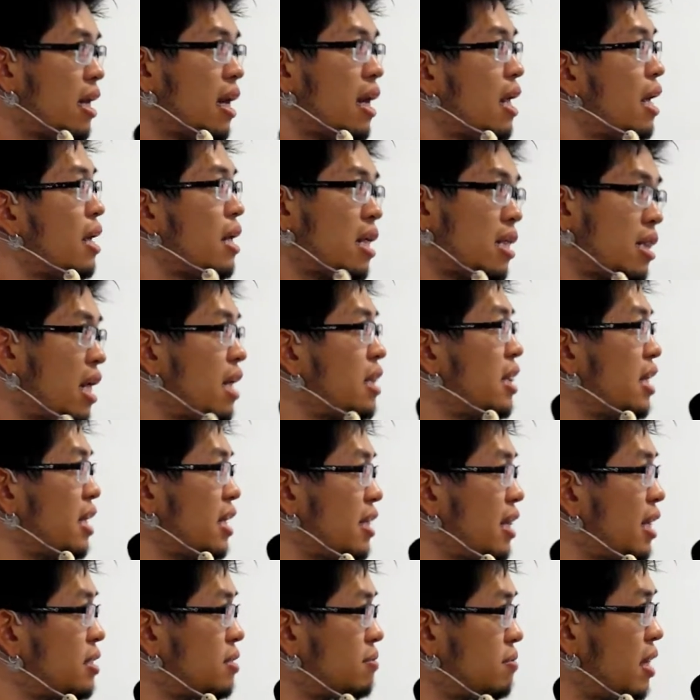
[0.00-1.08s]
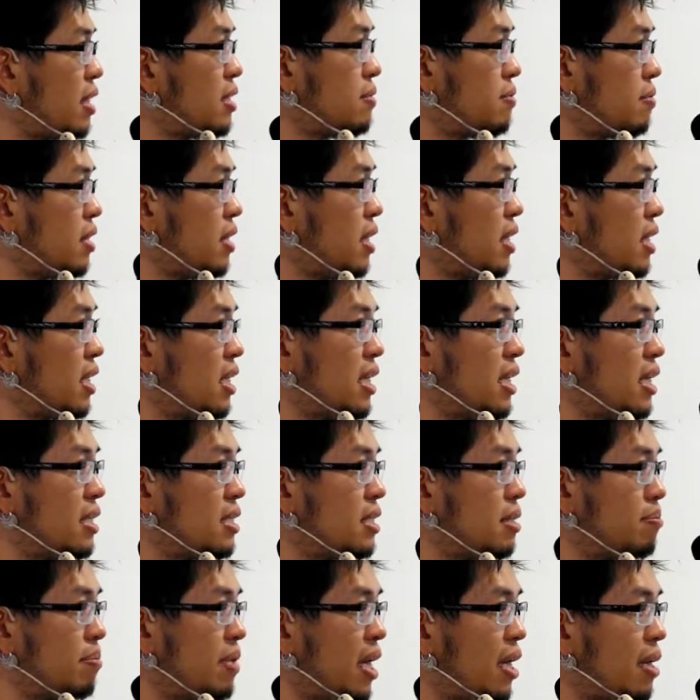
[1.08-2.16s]
And I, I think that's, that's really
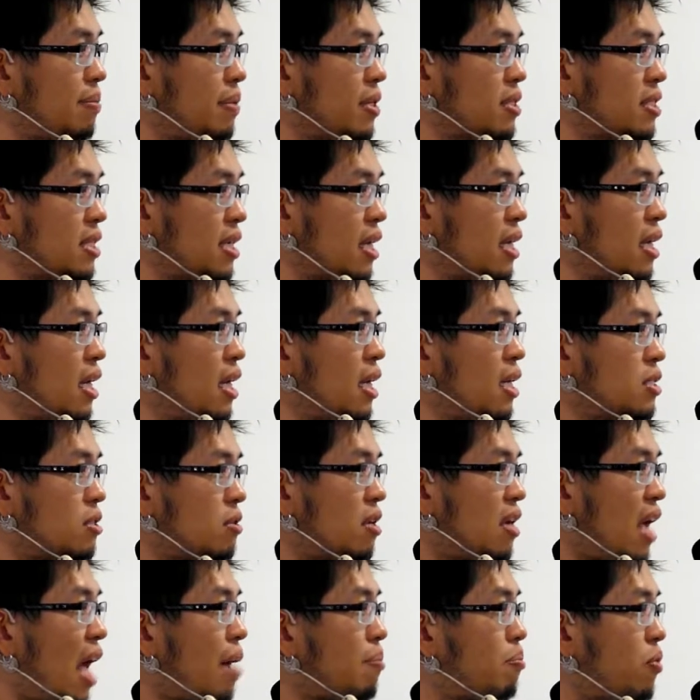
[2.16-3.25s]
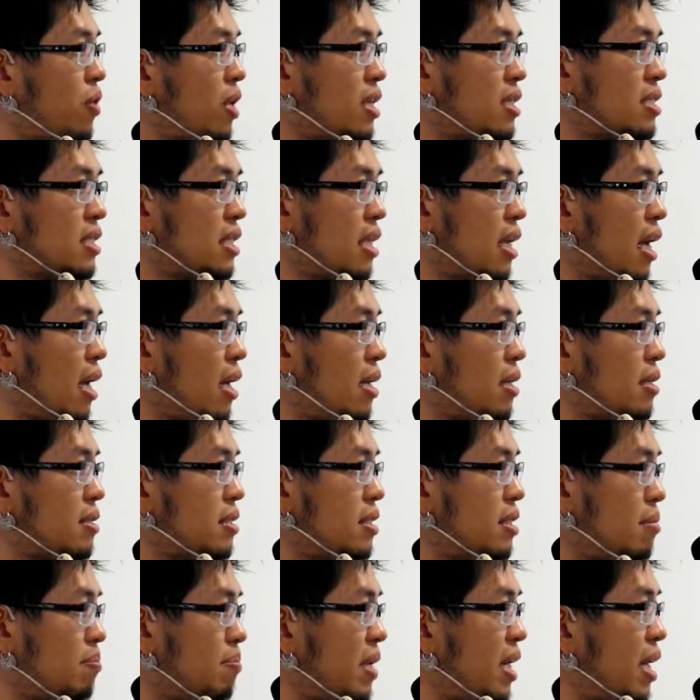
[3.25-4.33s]
key to be able to sort of operate is
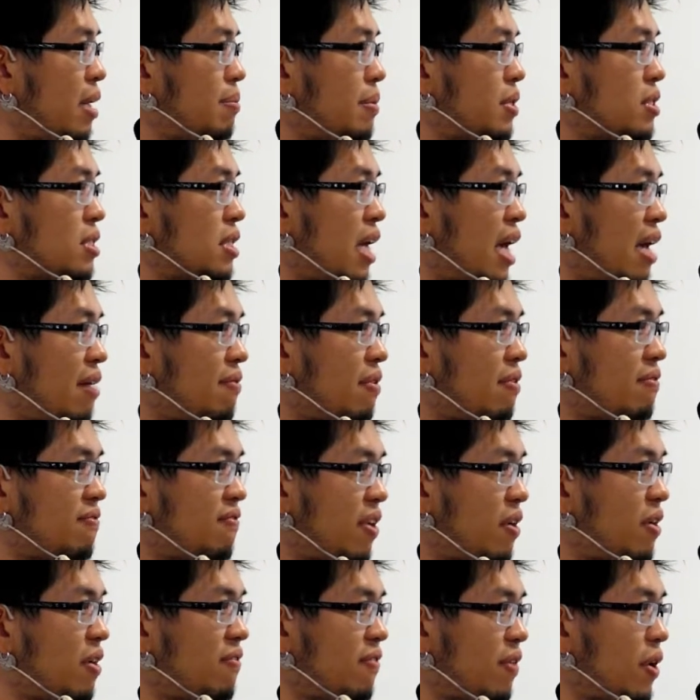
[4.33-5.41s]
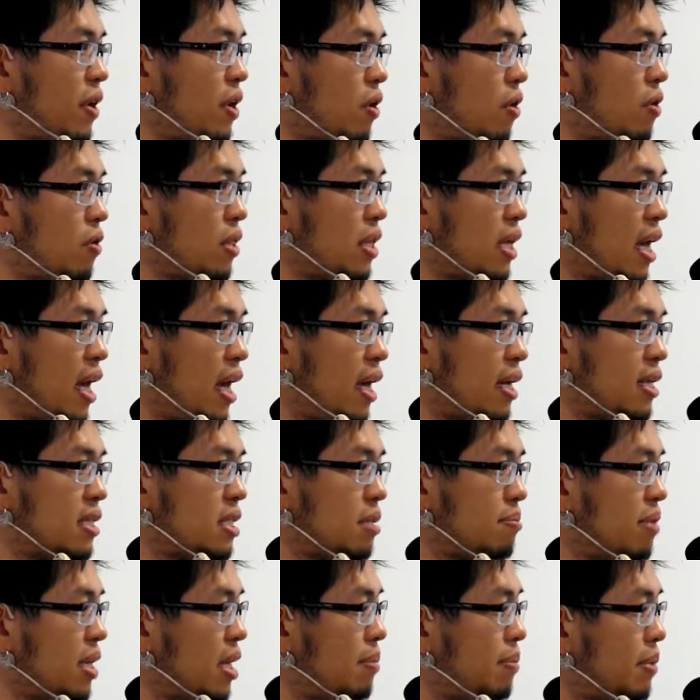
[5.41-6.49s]
to, to be able to have a very, very early
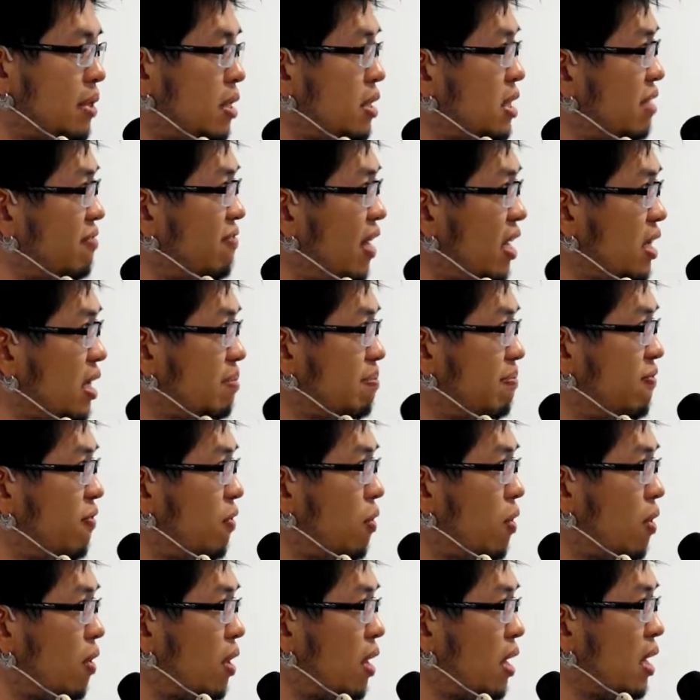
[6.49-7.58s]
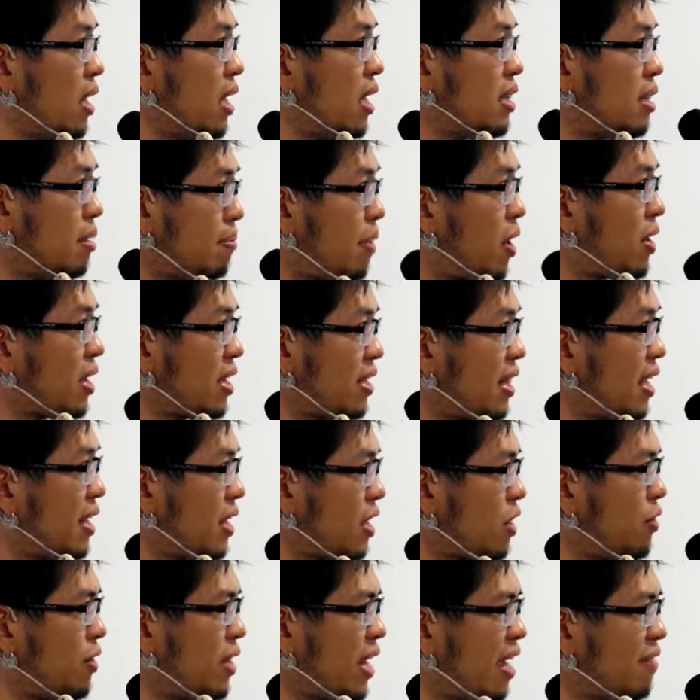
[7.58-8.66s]
on to be able to develop for the market
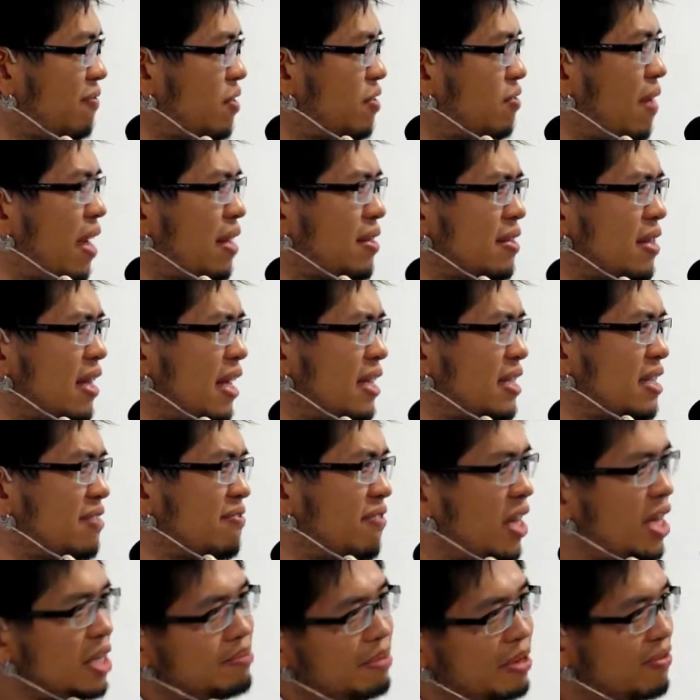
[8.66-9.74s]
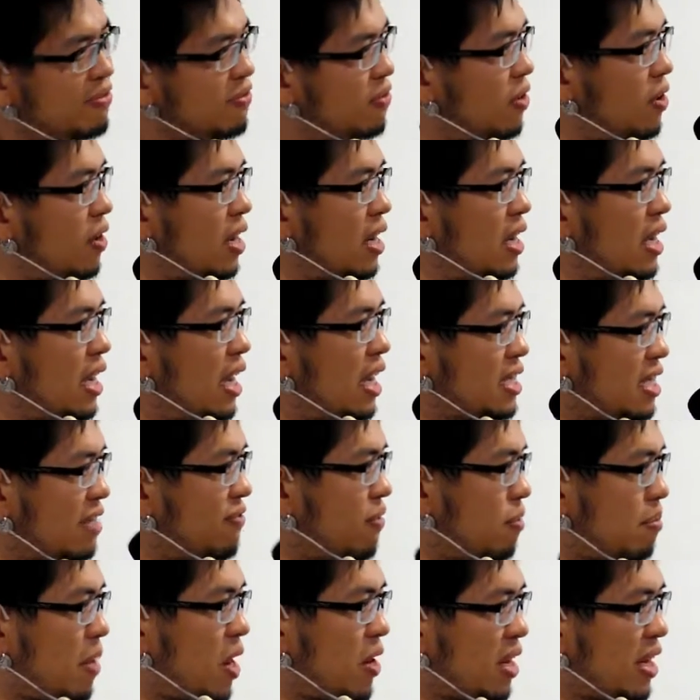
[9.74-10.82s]
that you're going after, rather than developing for a
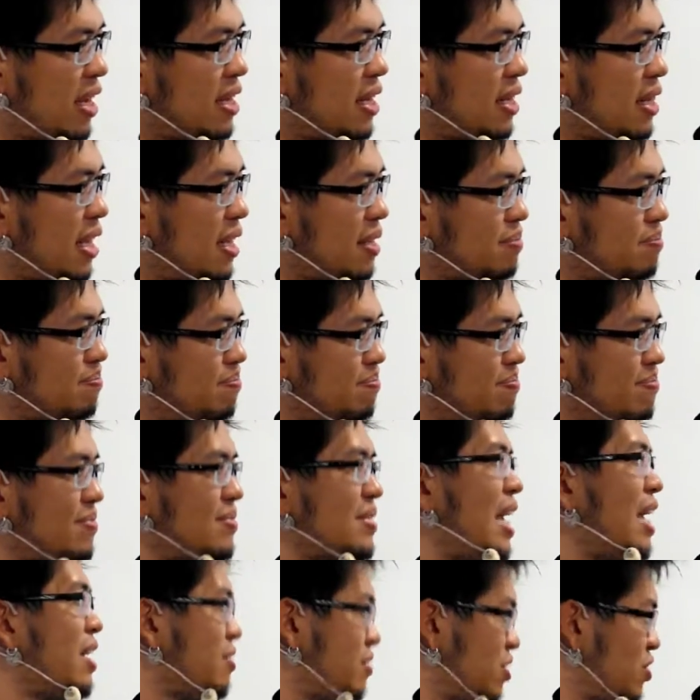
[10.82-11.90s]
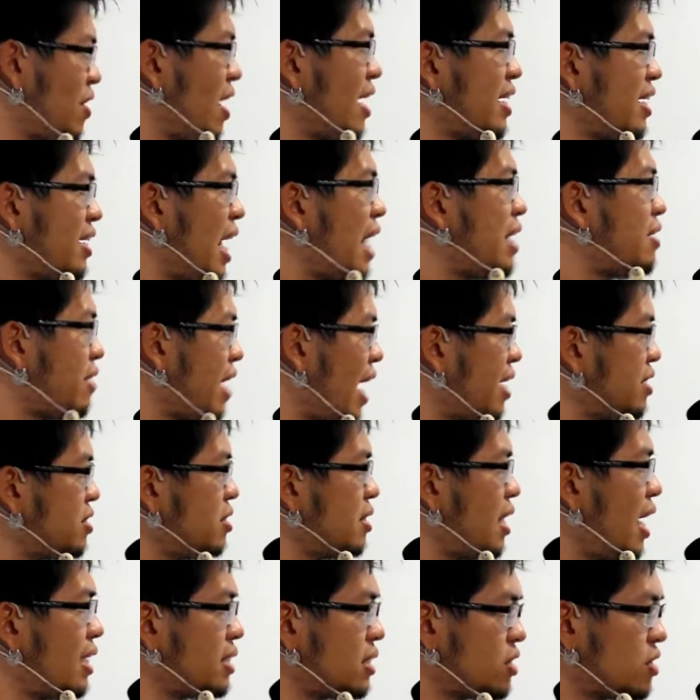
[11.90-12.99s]
different market and then inter trying to
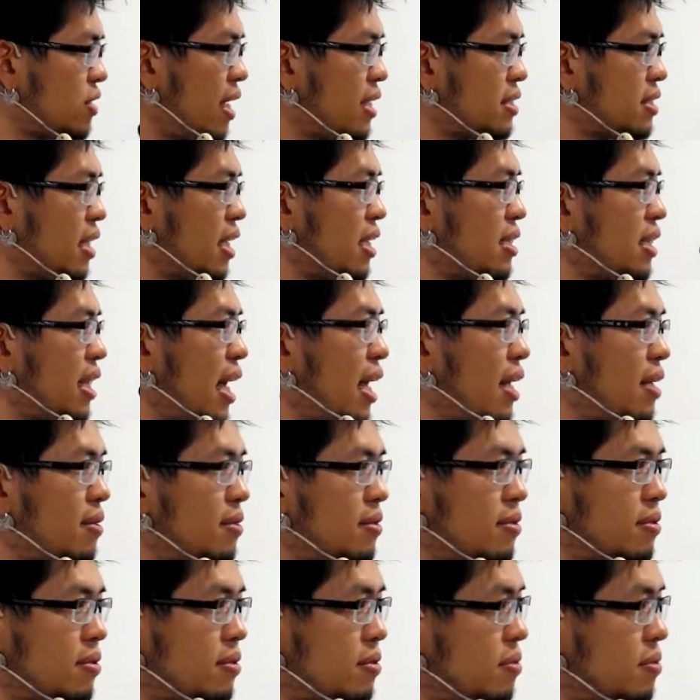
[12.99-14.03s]
internationalize and translate that.